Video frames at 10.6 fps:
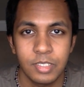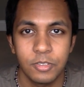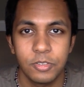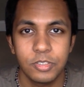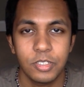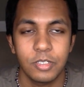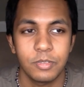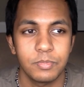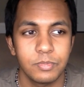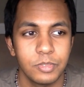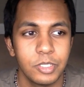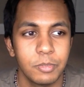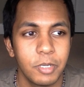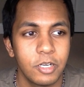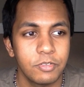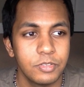Those are really
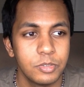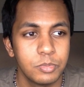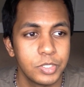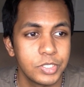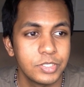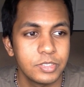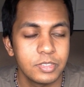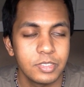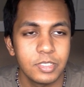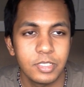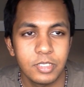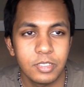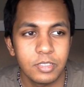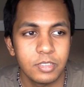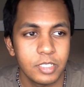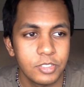powerful words
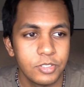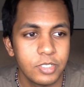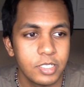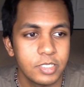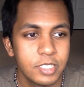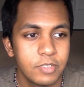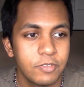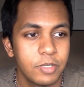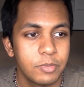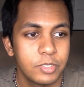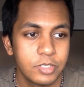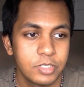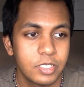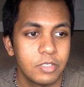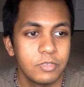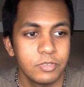that you can identify with
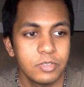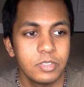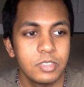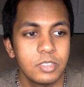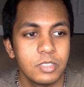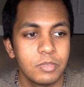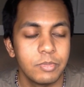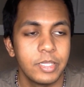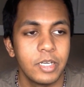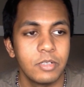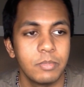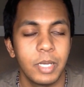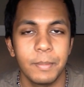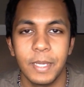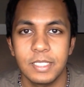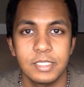yourself without
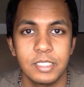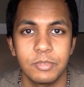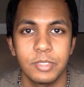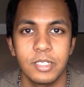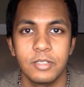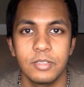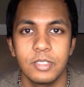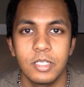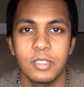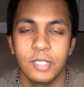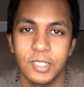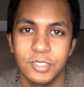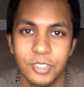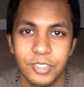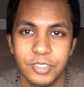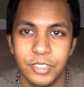bypassing, without lying
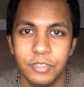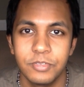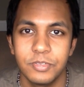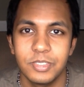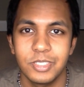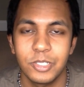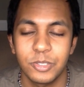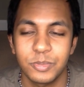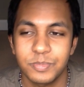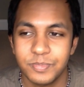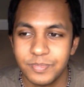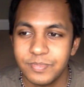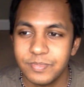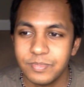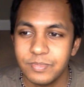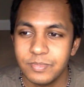to yourself. So
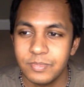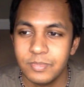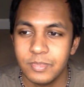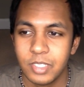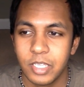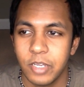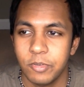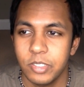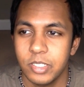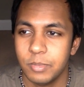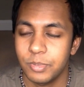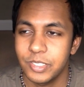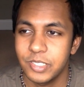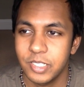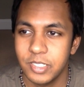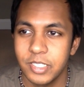I really
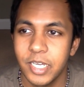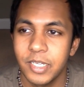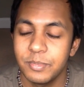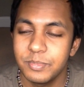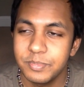appreciated that.